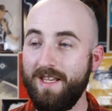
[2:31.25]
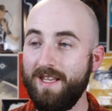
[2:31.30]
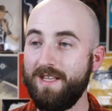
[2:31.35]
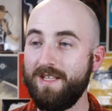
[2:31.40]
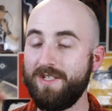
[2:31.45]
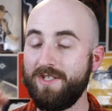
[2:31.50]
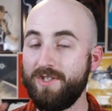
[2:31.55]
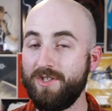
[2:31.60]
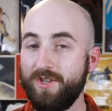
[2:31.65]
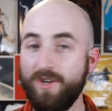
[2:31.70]
He
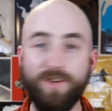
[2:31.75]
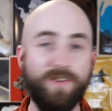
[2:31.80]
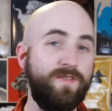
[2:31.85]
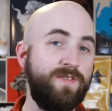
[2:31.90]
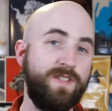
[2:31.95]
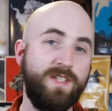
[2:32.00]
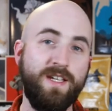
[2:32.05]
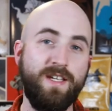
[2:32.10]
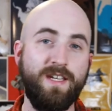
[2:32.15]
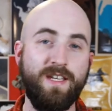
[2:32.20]

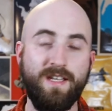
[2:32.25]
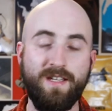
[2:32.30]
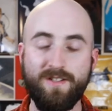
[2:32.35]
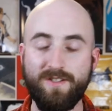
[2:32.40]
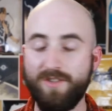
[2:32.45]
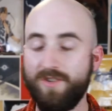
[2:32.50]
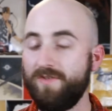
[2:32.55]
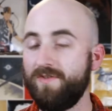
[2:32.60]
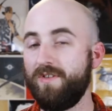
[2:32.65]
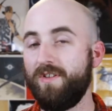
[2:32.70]
deserves it. He
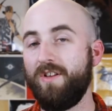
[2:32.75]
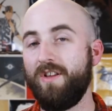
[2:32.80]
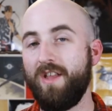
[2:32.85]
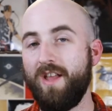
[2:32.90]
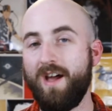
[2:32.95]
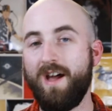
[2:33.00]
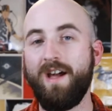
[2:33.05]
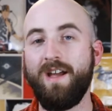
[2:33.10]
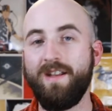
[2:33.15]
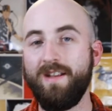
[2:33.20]
deserves a
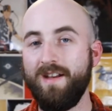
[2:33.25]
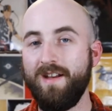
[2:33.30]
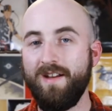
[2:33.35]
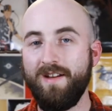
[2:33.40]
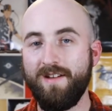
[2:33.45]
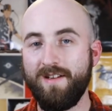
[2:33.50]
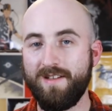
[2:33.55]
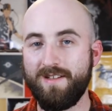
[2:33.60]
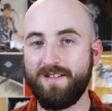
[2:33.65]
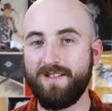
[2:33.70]
lot
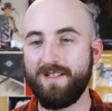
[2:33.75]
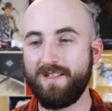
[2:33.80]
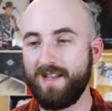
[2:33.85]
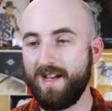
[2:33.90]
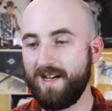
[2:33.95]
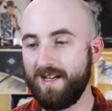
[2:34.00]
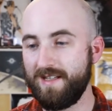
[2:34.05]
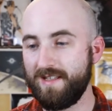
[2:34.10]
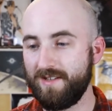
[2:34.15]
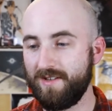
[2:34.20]
because this
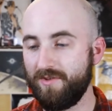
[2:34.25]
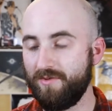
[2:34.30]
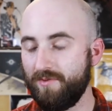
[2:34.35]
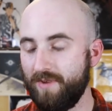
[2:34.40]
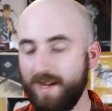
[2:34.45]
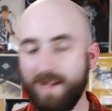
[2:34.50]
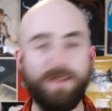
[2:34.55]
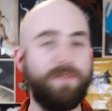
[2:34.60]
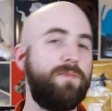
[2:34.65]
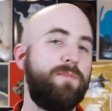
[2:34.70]
guy is a
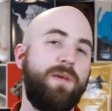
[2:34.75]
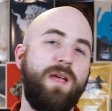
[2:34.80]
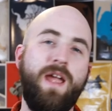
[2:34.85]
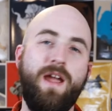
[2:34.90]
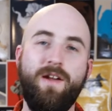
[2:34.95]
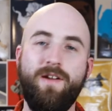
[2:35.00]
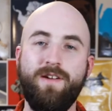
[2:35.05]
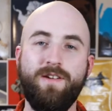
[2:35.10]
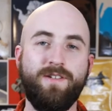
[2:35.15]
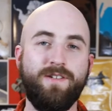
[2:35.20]
great
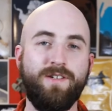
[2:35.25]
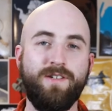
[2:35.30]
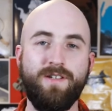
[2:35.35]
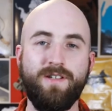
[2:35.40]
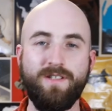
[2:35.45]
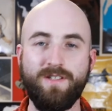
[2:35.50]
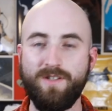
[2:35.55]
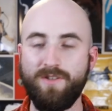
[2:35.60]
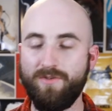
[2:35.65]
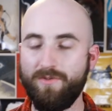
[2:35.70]
character.
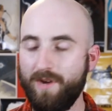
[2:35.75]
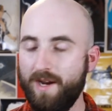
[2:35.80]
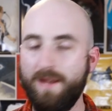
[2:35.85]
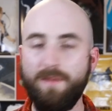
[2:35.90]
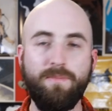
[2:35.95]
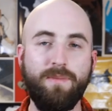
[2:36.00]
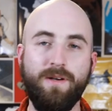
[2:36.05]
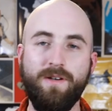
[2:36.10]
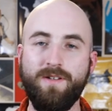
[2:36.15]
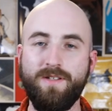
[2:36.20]
He's a
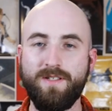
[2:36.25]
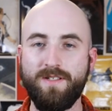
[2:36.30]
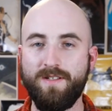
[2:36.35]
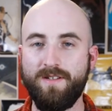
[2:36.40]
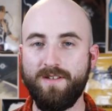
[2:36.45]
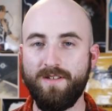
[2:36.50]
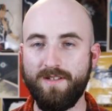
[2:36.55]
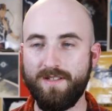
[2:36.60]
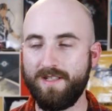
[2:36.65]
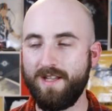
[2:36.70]
great
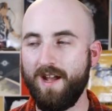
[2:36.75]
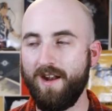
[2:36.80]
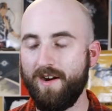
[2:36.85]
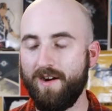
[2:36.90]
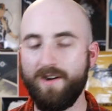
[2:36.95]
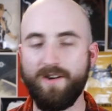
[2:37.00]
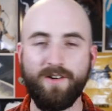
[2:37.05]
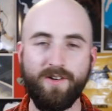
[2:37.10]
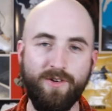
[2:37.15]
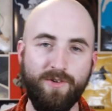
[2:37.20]
person. He's got a
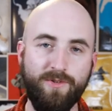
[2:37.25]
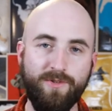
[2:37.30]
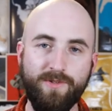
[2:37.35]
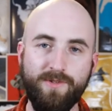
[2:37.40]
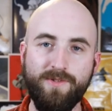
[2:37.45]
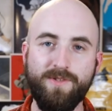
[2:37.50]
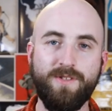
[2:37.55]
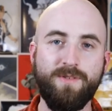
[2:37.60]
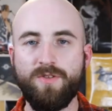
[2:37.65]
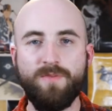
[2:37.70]
heart of
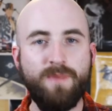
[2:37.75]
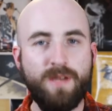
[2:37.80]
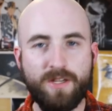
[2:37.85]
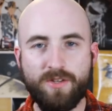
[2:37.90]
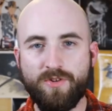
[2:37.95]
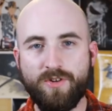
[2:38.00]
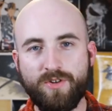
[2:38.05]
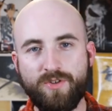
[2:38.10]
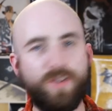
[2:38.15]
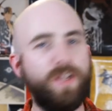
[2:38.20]
gold. So make
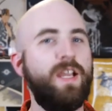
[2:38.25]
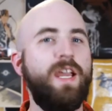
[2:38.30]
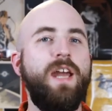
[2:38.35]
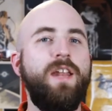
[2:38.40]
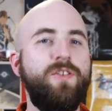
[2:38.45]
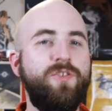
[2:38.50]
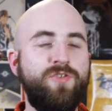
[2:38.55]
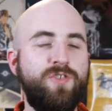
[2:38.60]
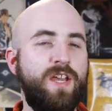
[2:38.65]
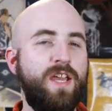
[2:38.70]
sure to check
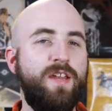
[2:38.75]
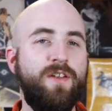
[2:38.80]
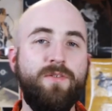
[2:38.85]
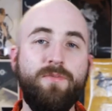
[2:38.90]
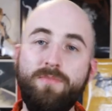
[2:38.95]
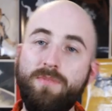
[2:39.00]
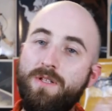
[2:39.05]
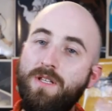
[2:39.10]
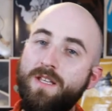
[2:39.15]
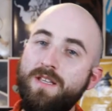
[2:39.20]
out his
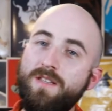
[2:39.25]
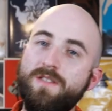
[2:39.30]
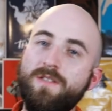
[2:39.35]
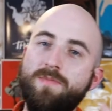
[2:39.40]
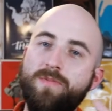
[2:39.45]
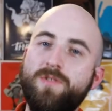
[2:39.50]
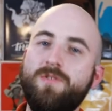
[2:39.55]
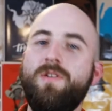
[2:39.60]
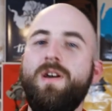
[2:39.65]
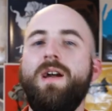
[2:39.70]
channel. Please
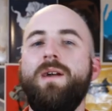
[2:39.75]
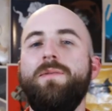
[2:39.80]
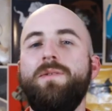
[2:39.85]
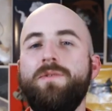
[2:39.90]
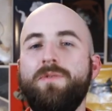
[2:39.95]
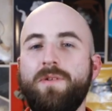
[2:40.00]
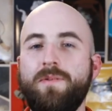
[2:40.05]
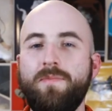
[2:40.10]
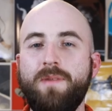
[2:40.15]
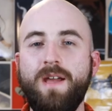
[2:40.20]
subscribe
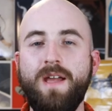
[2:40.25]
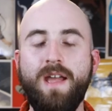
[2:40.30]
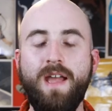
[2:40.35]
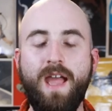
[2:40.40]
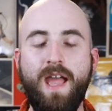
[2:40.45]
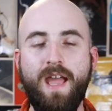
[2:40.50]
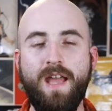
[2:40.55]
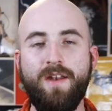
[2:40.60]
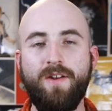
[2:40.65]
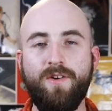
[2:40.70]
to him.
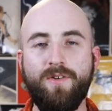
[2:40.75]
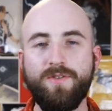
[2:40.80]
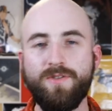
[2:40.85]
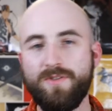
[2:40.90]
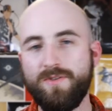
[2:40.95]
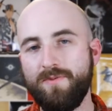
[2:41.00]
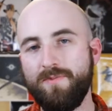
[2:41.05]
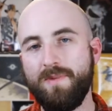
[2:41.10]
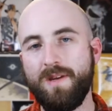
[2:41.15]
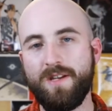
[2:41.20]
And
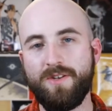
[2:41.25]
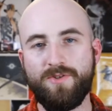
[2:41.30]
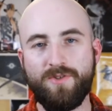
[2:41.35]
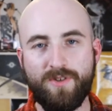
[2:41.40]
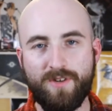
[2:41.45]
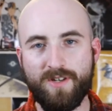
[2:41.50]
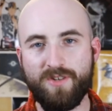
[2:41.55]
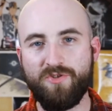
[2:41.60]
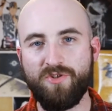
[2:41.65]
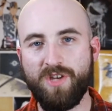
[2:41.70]
also make
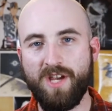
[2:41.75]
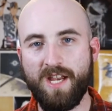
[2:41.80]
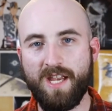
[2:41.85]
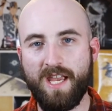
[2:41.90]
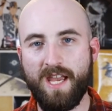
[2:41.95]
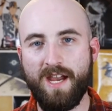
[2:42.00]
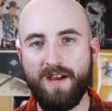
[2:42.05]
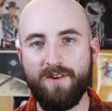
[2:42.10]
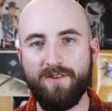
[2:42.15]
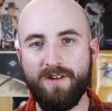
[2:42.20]
sure to
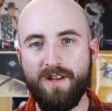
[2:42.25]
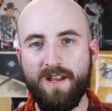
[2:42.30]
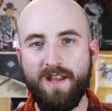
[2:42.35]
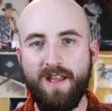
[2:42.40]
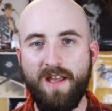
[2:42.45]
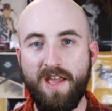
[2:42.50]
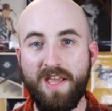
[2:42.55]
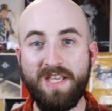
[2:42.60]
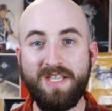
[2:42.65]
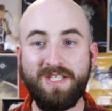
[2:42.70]
check out
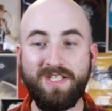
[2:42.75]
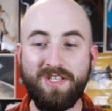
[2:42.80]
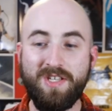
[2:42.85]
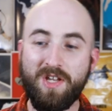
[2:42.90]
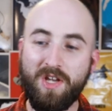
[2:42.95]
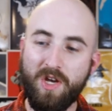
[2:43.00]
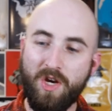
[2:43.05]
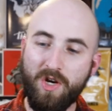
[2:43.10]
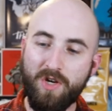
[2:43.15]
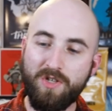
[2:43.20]
his
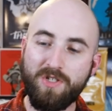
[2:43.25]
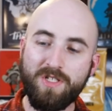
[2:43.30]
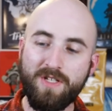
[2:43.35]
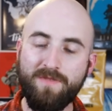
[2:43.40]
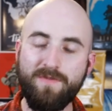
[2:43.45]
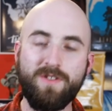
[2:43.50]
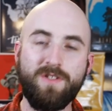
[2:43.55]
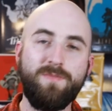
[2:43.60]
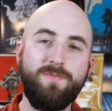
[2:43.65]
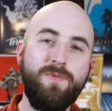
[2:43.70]
Curse
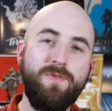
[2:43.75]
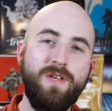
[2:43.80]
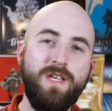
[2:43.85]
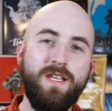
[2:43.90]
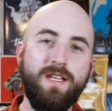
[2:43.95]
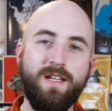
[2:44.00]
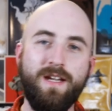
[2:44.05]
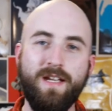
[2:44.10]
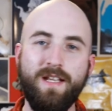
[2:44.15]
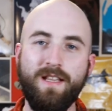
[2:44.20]
of the
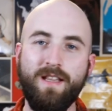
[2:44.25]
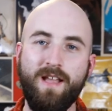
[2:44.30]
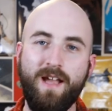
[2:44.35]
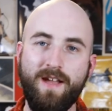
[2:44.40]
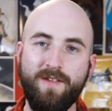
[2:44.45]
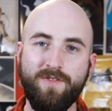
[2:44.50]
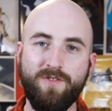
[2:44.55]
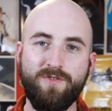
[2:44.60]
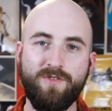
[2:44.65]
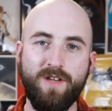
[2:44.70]
Spooky Night
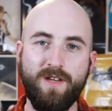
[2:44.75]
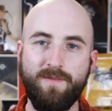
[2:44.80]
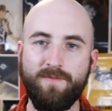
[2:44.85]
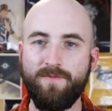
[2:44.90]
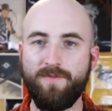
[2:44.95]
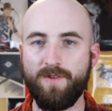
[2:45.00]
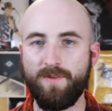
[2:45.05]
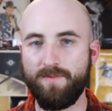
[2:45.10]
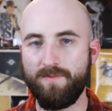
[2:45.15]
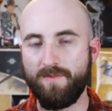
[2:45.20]
live stream
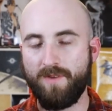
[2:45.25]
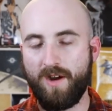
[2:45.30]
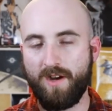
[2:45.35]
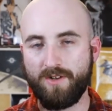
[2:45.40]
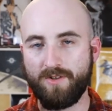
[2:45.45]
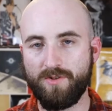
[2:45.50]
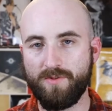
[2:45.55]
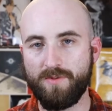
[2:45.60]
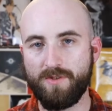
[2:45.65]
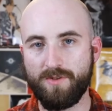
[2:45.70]
from
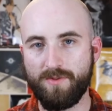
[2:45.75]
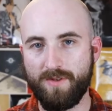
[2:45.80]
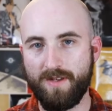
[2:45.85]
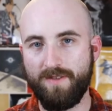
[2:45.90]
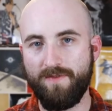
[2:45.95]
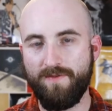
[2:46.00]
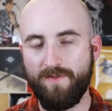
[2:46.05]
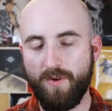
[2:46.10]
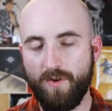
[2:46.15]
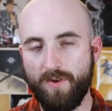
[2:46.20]
October
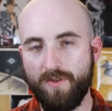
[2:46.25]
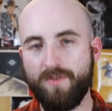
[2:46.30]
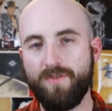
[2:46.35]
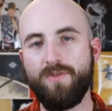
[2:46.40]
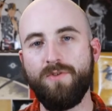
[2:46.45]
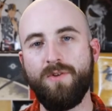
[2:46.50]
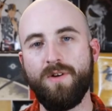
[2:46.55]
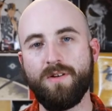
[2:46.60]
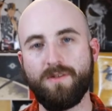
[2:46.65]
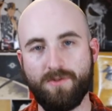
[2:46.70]
24th
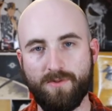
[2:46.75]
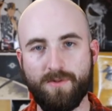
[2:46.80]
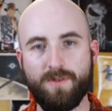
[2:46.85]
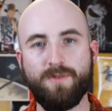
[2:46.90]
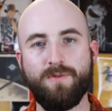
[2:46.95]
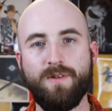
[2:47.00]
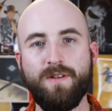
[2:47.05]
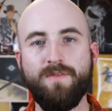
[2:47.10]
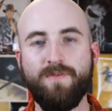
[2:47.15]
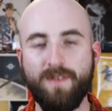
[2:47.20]
to October
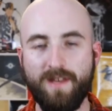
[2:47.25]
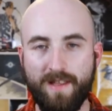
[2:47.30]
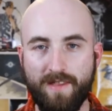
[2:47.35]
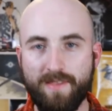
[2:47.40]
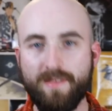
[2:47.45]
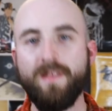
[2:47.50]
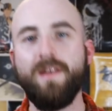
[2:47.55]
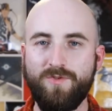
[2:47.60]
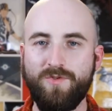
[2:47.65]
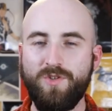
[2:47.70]

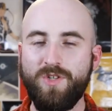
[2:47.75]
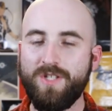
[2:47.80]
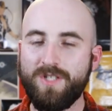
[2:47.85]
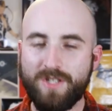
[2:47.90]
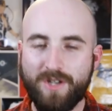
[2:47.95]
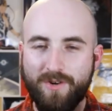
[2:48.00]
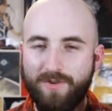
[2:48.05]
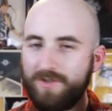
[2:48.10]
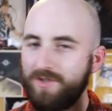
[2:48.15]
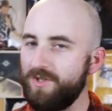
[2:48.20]
25th.
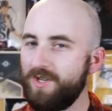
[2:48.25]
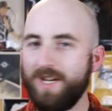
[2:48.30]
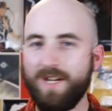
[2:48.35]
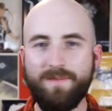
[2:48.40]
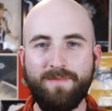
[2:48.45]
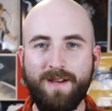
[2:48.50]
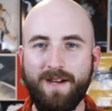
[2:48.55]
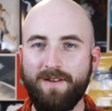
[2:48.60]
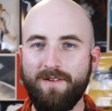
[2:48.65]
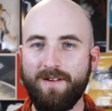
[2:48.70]
Just go and check
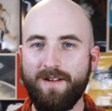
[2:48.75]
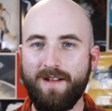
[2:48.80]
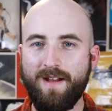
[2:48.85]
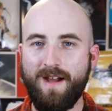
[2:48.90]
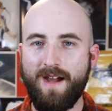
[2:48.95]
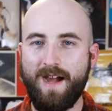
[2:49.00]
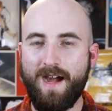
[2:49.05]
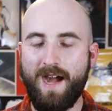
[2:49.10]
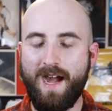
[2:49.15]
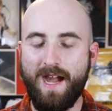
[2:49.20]
him out.
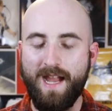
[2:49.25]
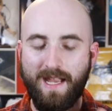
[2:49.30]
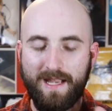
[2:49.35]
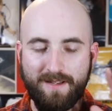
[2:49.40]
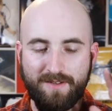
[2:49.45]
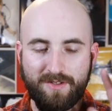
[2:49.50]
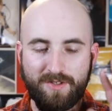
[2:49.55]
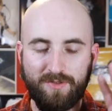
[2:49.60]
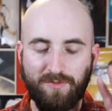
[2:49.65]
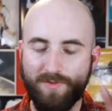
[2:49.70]

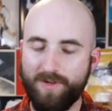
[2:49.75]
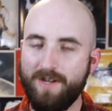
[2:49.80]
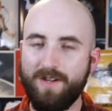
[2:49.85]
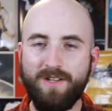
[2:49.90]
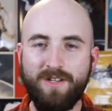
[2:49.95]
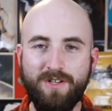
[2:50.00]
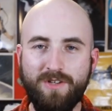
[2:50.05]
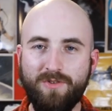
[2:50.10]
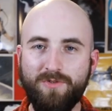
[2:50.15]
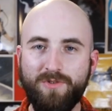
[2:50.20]
I swear
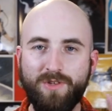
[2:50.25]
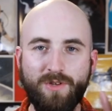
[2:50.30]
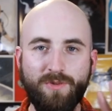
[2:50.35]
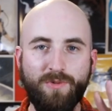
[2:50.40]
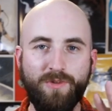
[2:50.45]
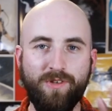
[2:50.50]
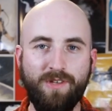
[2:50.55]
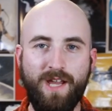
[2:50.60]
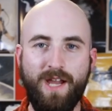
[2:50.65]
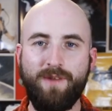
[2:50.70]
to you, you
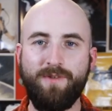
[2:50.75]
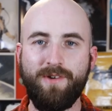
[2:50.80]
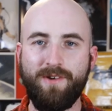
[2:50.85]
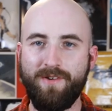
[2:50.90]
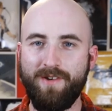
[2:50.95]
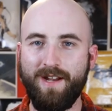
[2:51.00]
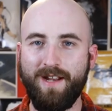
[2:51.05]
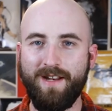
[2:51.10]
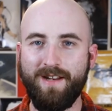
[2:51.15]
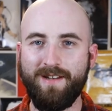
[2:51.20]
will not
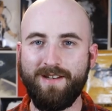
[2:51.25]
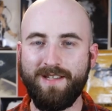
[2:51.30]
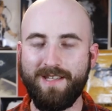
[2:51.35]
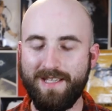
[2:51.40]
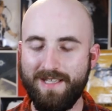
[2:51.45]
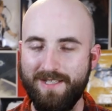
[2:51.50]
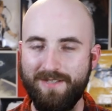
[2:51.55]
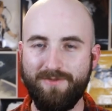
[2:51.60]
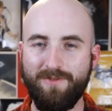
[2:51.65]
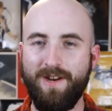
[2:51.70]
regret it.
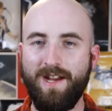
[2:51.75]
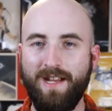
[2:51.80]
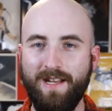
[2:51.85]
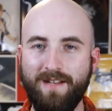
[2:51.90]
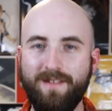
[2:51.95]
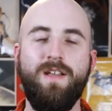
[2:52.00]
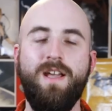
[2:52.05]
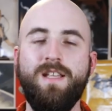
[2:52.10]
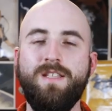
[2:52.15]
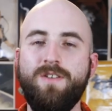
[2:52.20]
He's great.
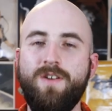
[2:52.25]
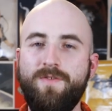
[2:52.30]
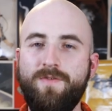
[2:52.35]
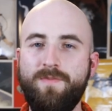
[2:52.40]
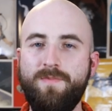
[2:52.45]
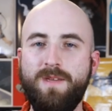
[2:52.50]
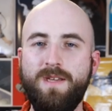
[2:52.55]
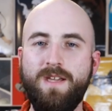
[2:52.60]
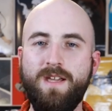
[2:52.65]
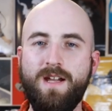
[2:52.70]
That's all
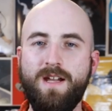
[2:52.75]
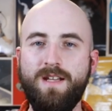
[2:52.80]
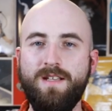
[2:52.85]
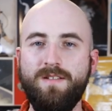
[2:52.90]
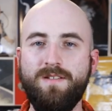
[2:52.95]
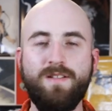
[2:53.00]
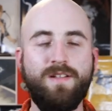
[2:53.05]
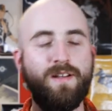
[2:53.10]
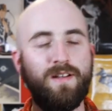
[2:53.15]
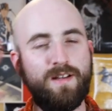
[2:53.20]
from me,
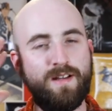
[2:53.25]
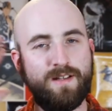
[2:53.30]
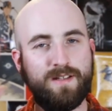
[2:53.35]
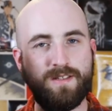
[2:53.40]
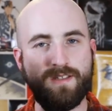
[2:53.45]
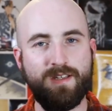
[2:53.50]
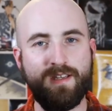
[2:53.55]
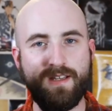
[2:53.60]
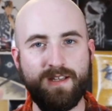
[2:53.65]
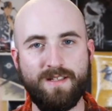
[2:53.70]
guys. I'll
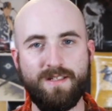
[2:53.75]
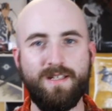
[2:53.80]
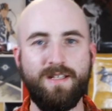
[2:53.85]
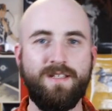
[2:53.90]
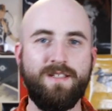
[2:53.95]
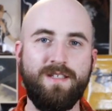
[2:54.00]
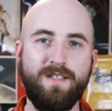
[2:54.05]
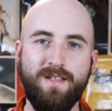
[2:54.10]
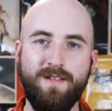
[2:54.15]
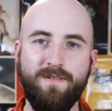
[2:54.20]
see you guys next